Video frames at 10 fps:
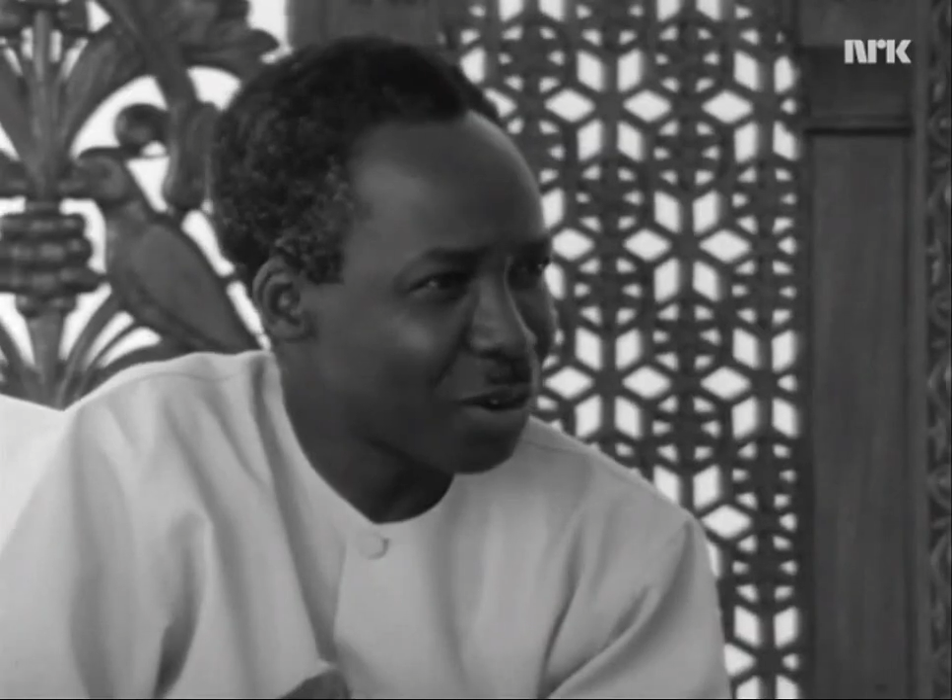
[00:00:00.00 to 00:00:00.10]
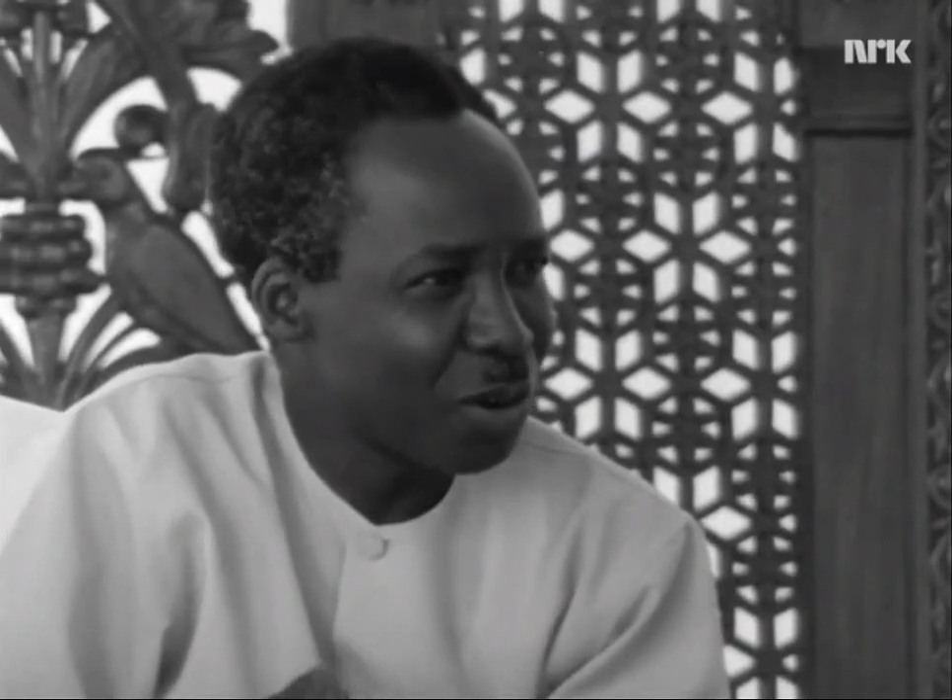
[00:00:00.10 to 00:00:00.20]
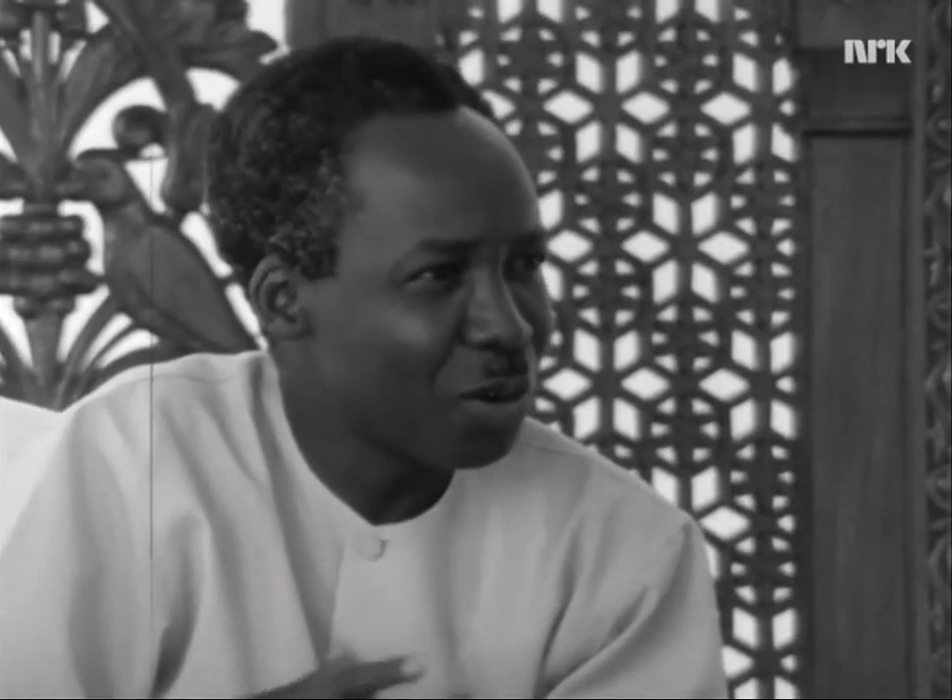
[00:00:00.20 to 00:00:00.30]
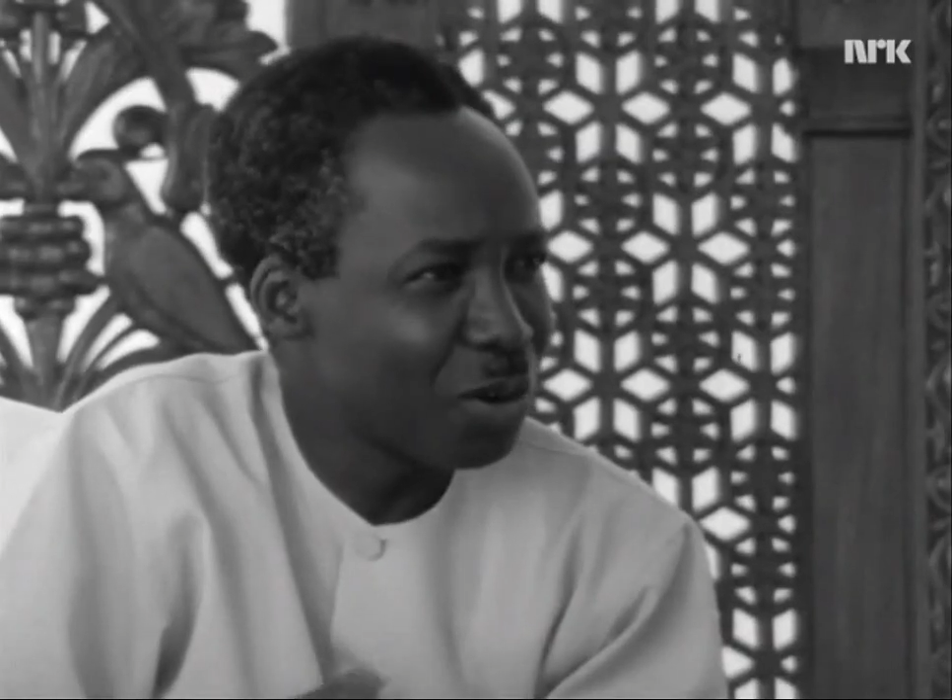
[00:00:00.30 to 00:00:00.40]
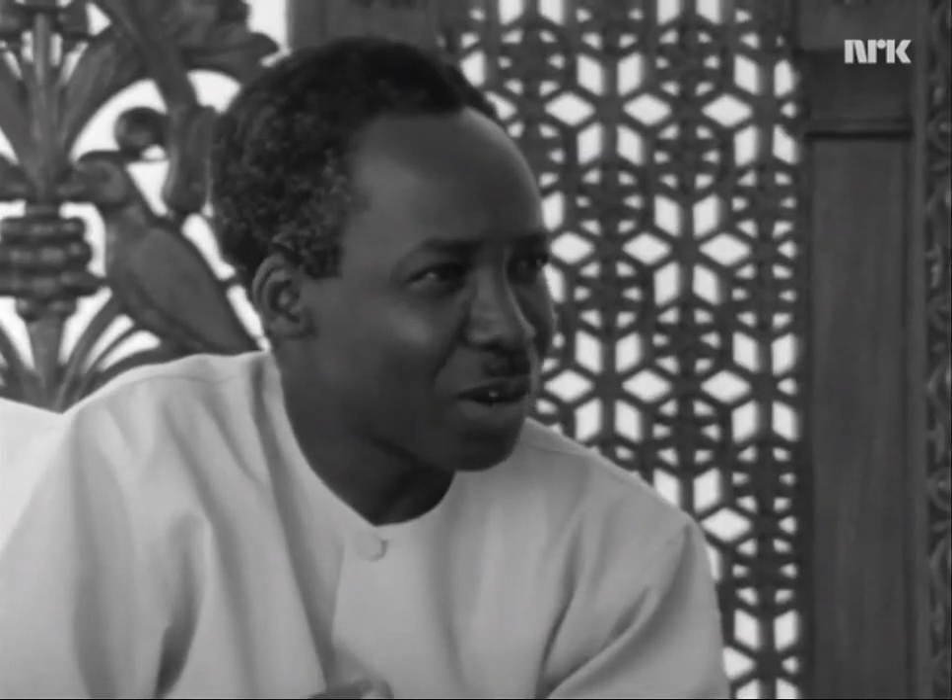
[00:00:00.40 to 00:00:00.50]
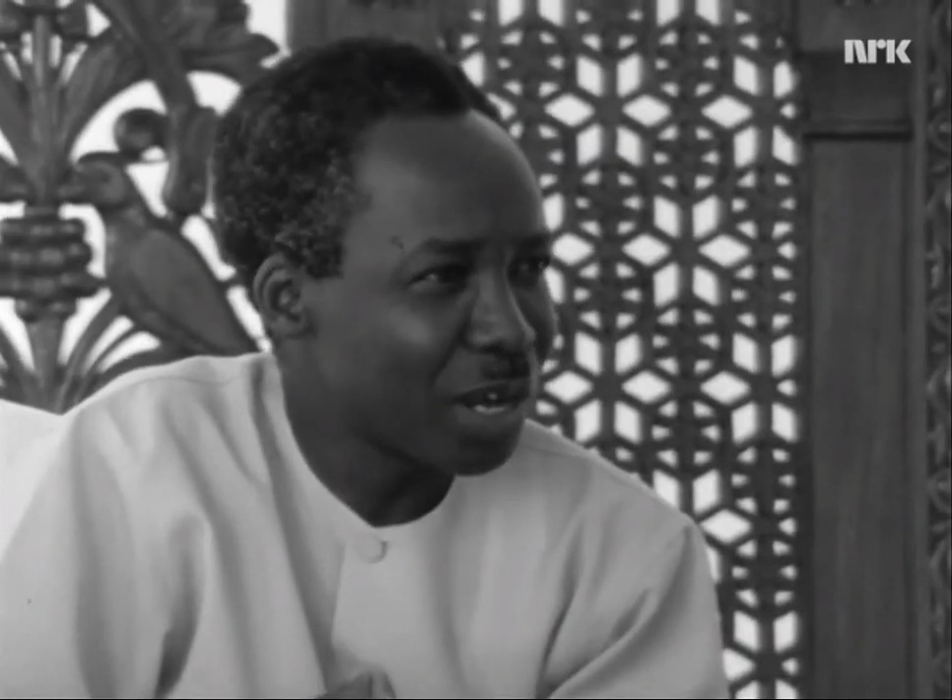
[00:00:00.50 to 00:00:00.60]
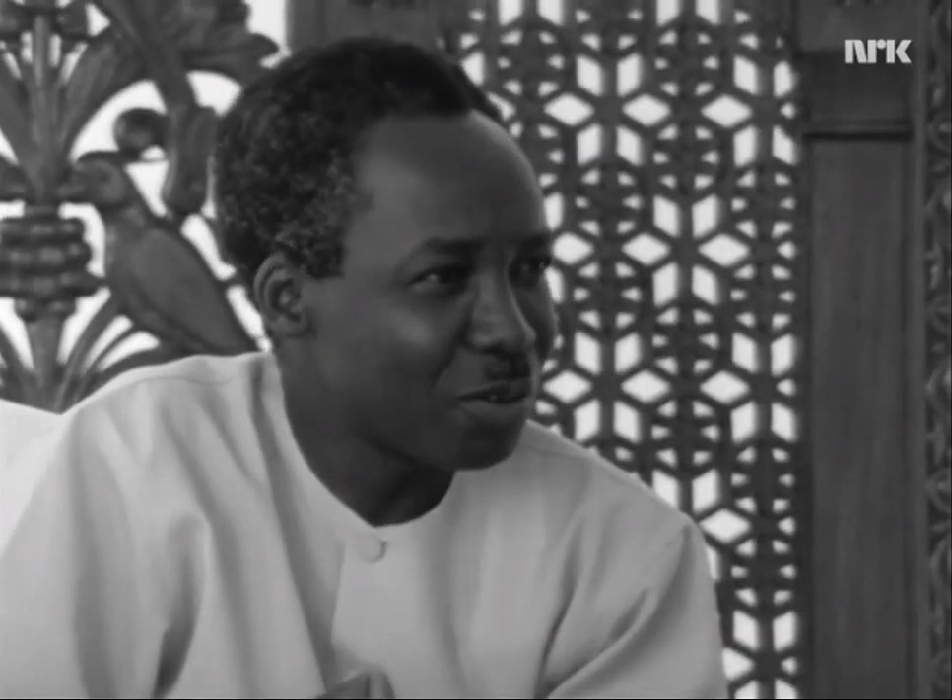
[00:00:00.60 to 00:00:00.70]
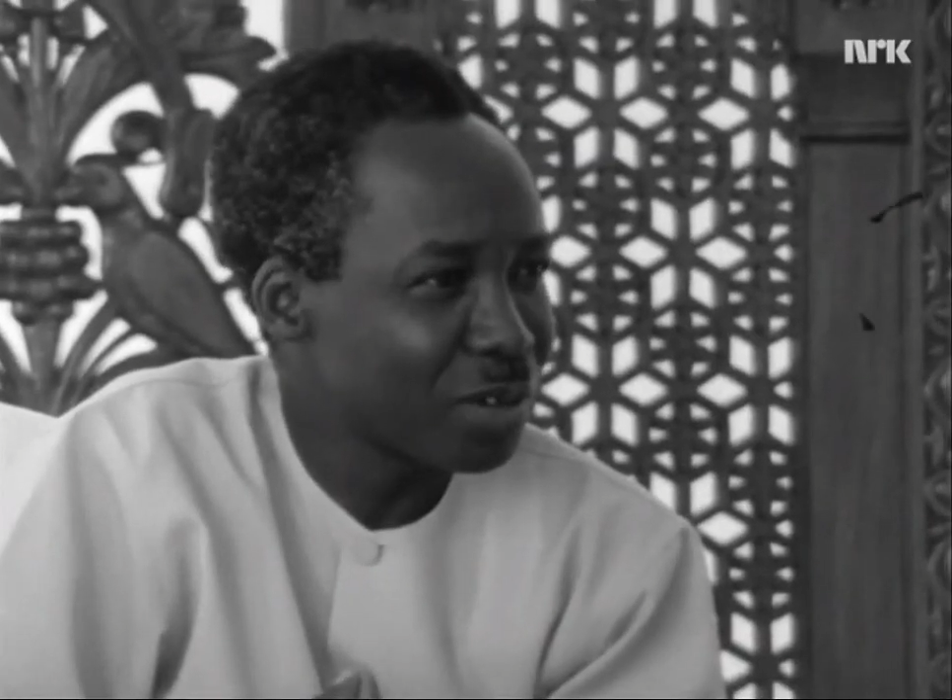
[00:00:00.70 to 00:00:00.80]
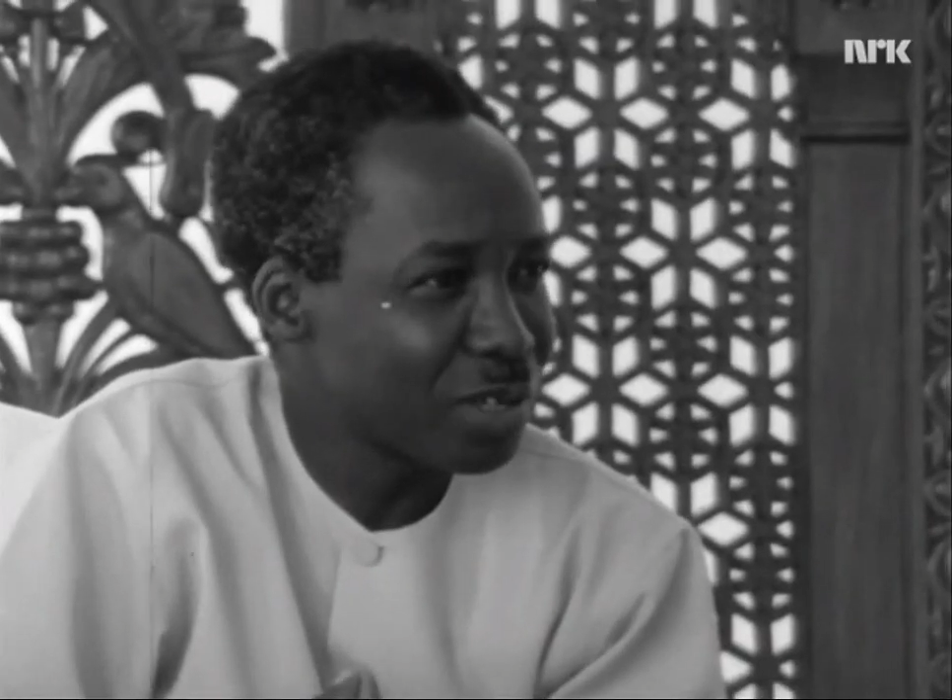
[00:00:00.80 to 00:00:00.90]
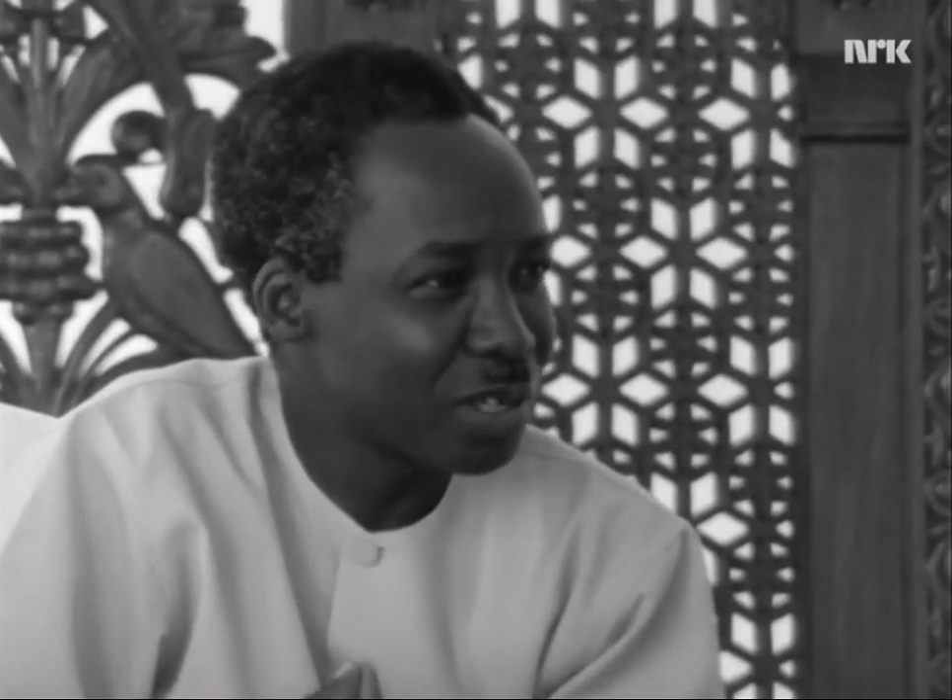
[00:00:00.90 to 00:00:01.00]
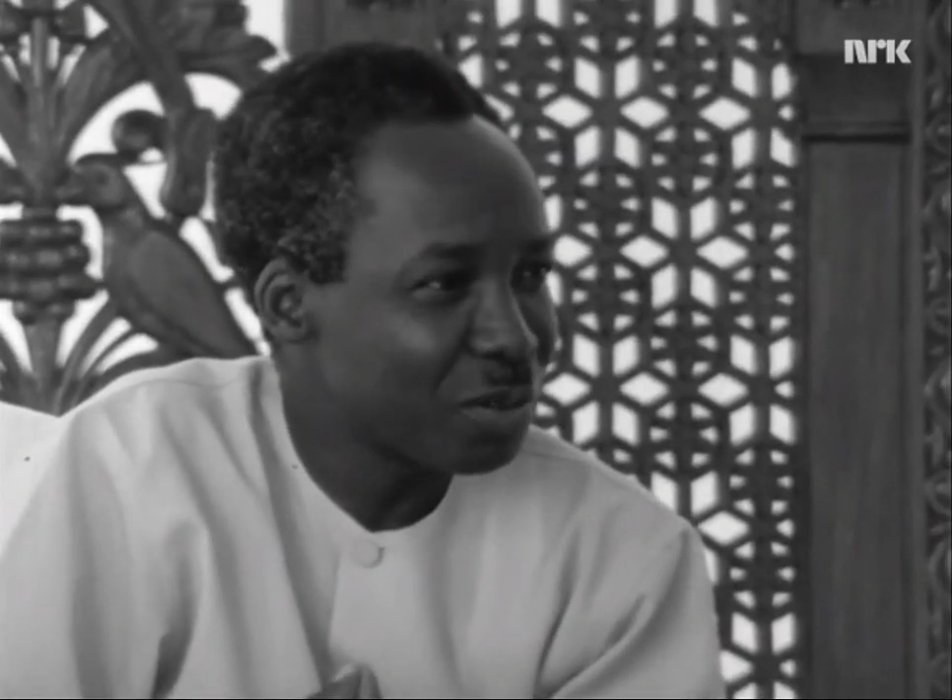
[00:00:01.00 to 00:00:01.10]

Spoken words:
All countries